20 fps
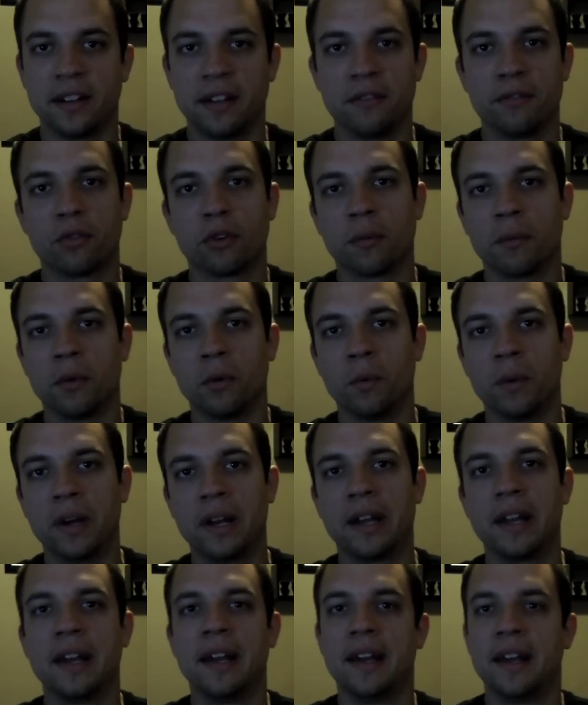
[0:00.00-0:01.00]
informal
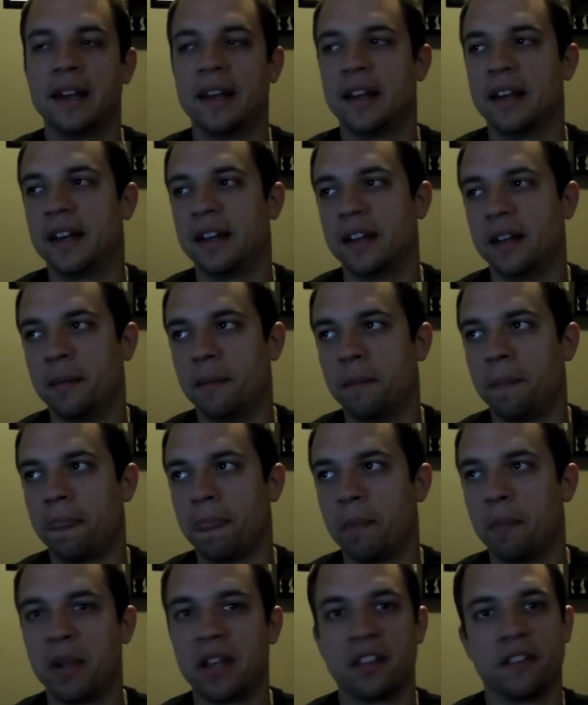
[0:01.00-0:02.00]
way, um,
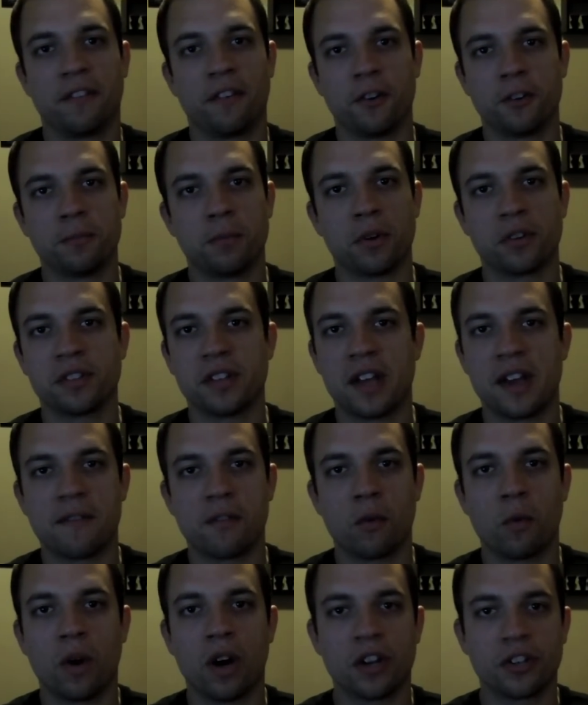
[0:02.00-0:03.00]
being the first person I
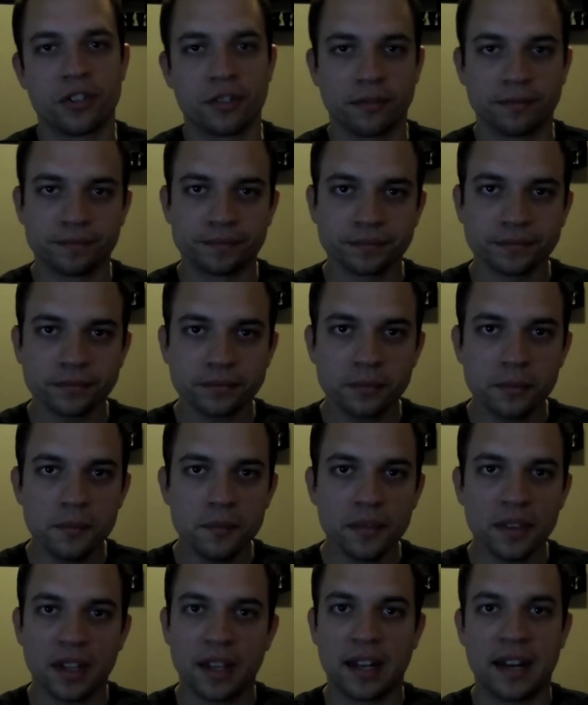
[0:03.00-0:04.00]
ever watched.
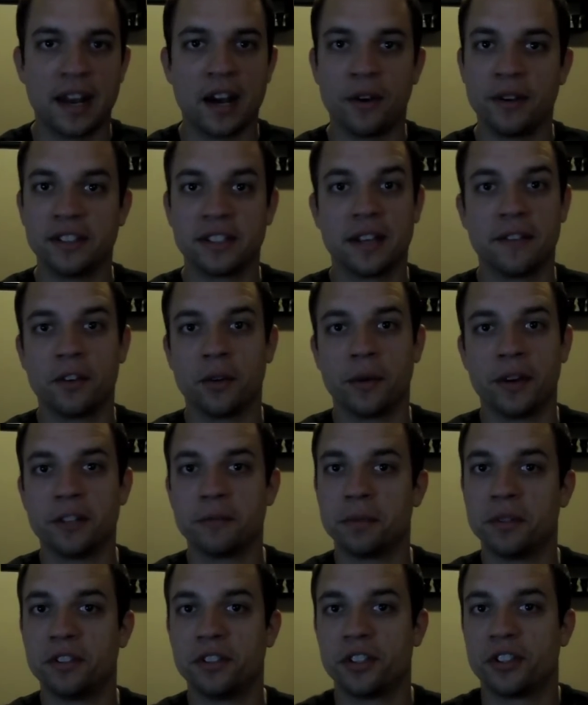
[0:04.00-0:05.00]
And now he's given away his
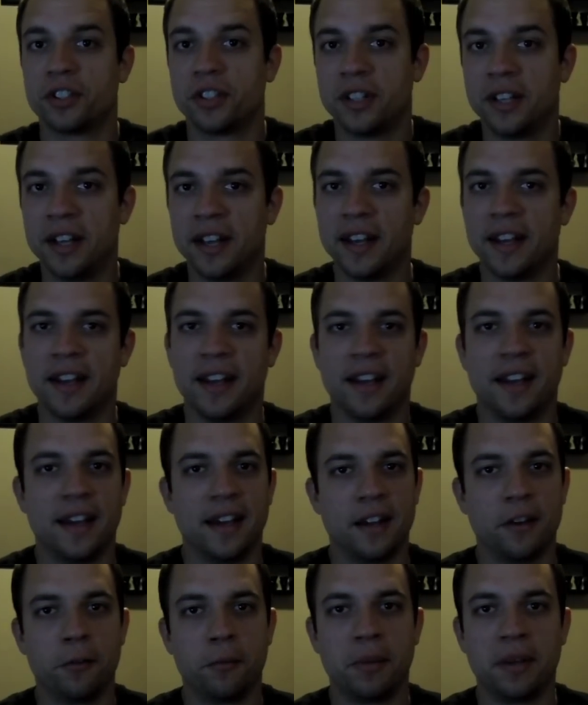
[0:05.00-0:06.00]
position,
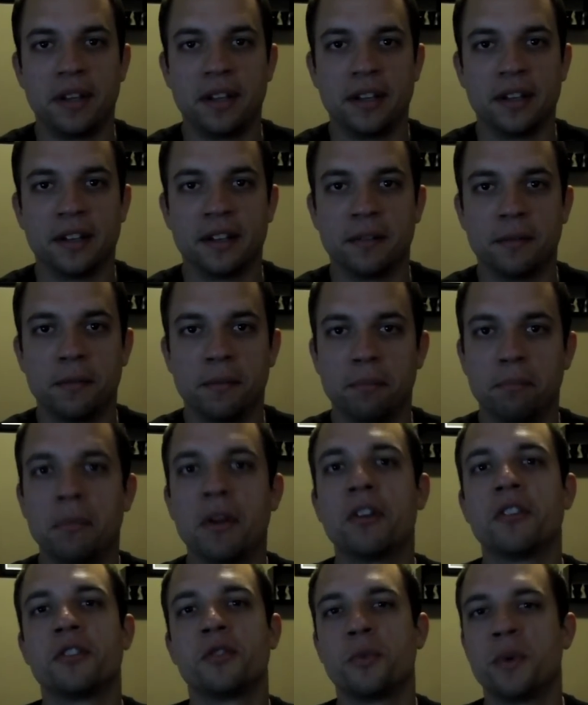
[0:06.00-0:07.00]
and it would be uh,
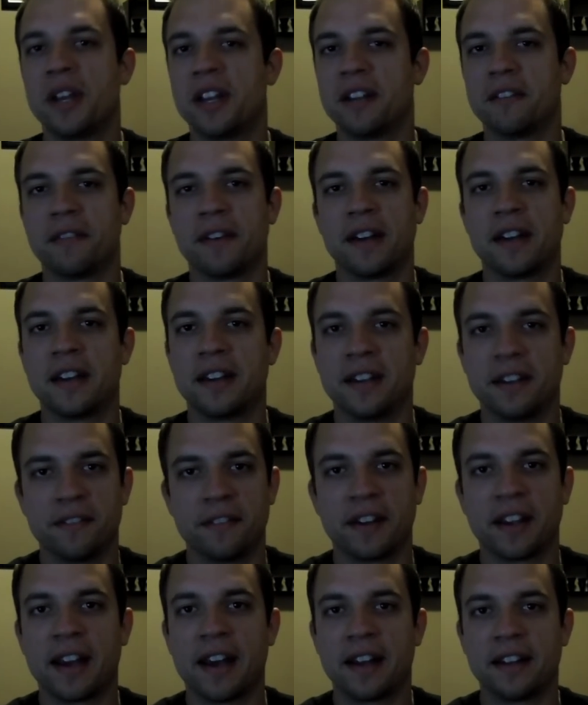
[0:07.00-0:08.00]
bittersweet if I
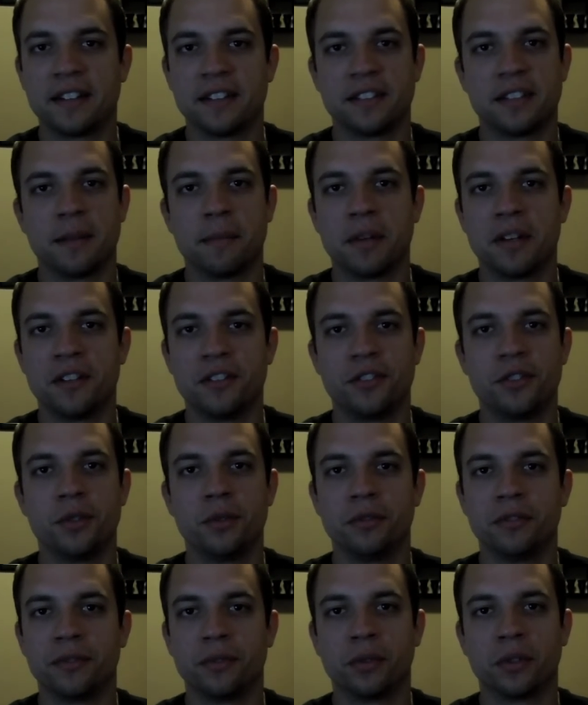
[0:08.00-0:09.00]
if I got to step in his
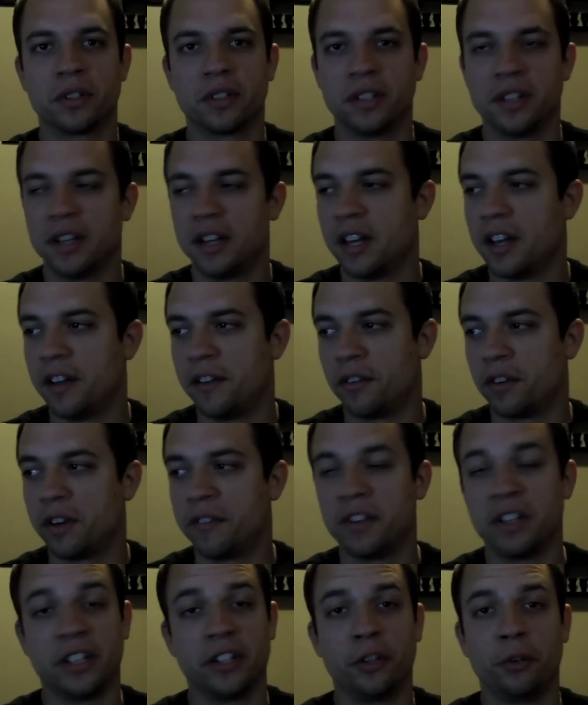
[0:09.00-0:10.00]
shoes for for
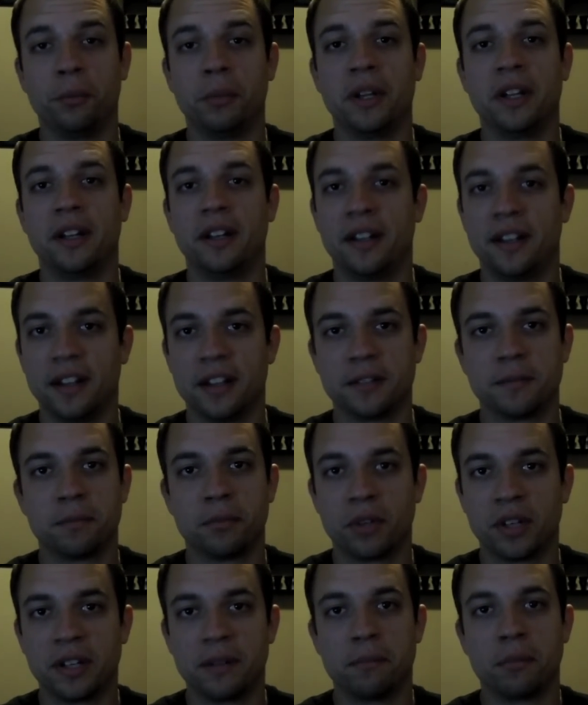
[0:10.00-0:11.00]
even a little bit. That's
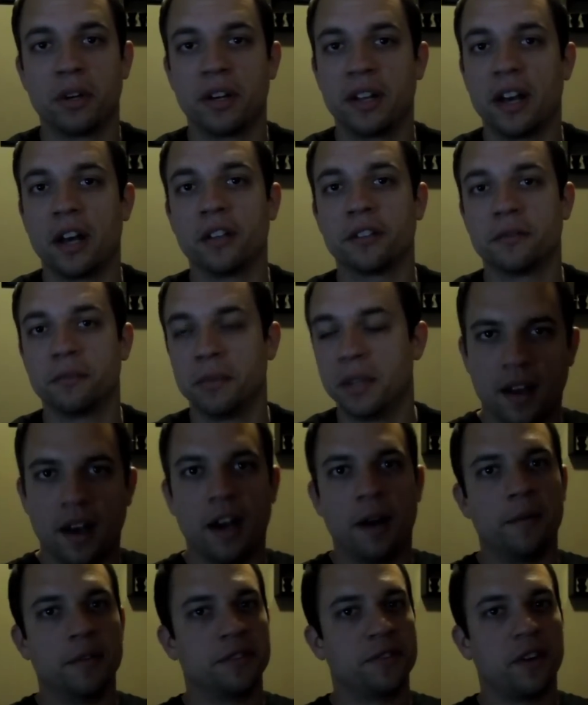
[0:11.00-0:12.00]
pretty pretty awesome.
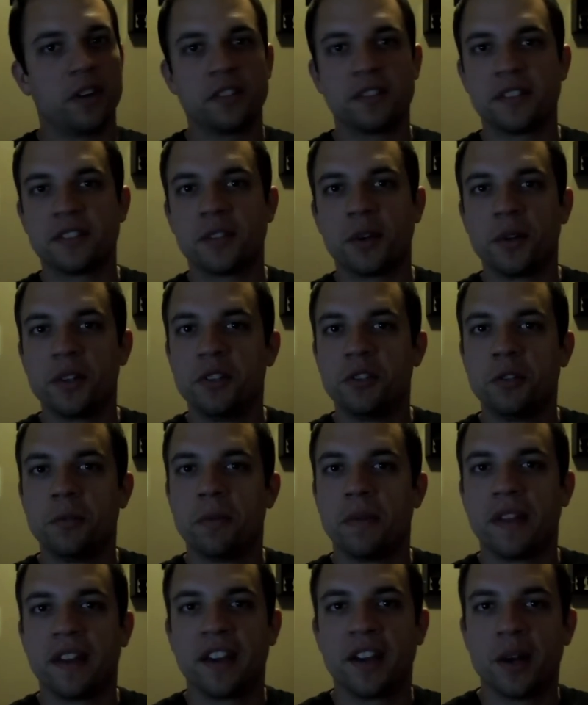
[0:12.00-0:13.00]
Um, as far as this whole YouTube
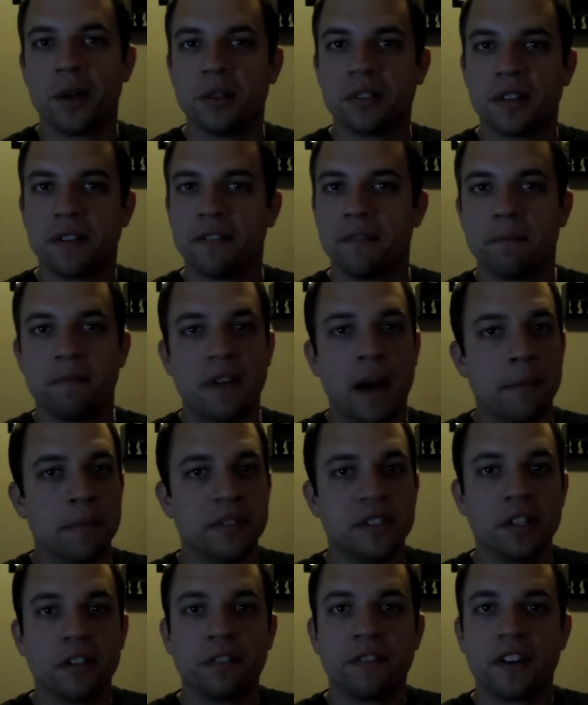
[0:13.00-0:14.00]
thing goes, I'm, I'm
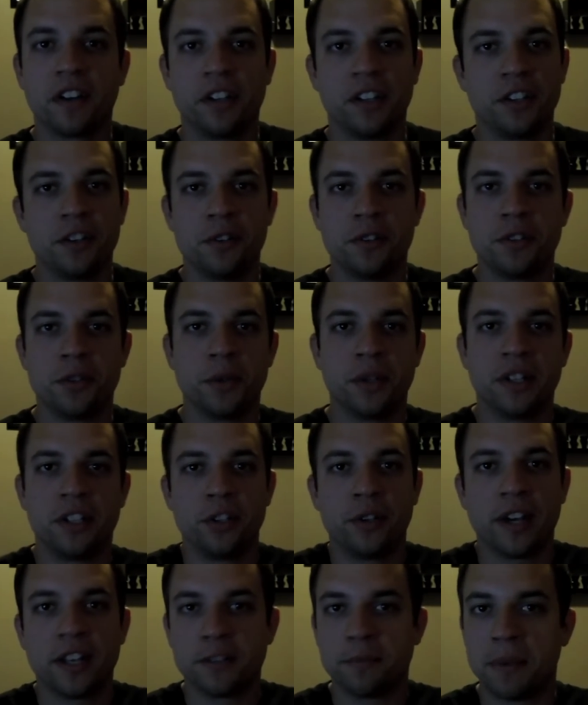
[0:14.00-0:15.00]
still fairly new to it.
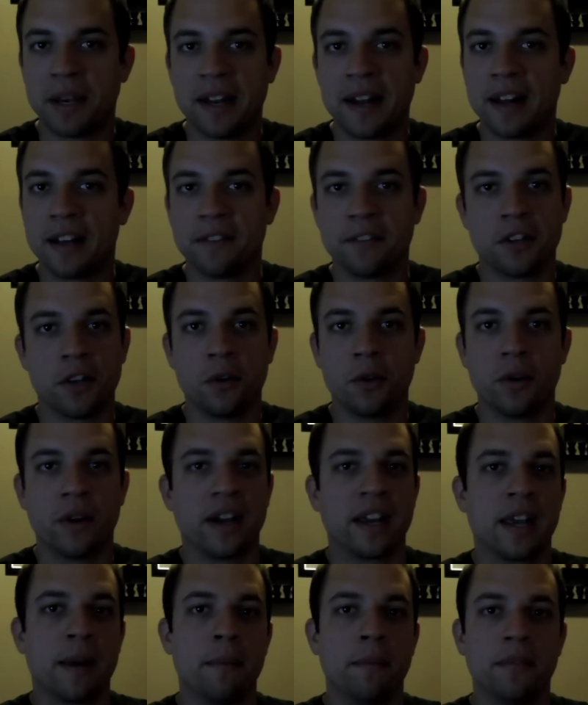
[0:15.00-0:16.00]
You guys may not even know who
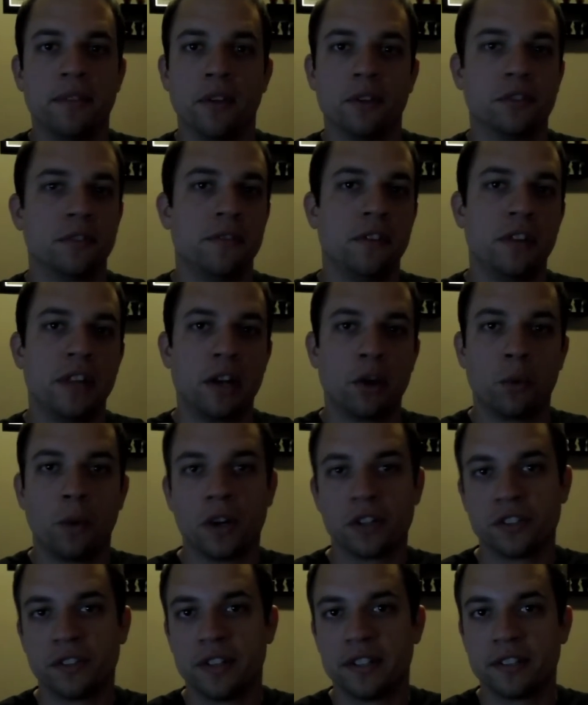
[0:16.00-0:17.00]
I am. Those of you that are
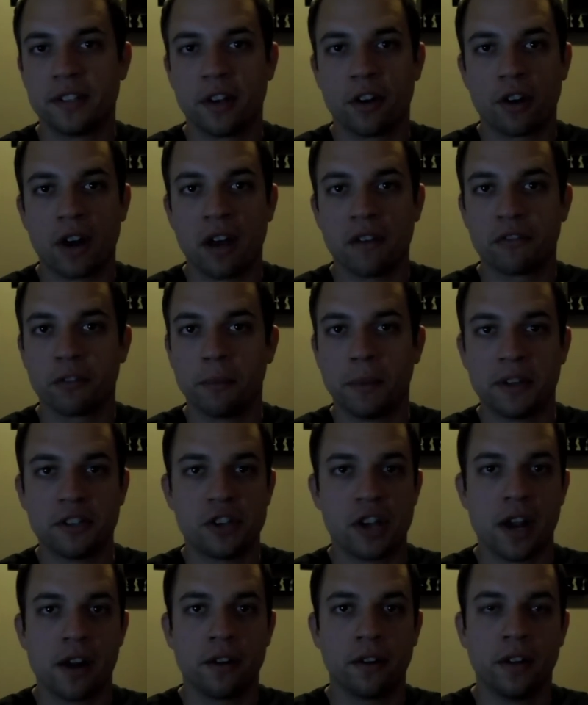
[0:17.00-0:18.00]
watching this that are not from my
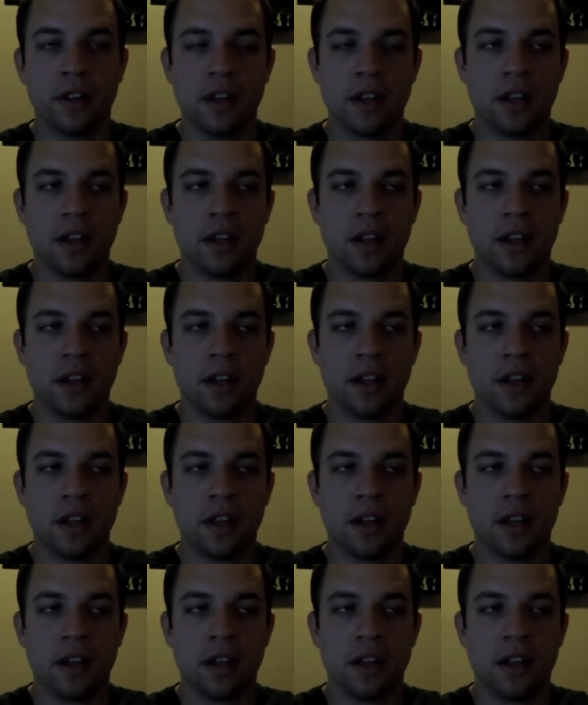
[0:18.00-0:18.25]
channel,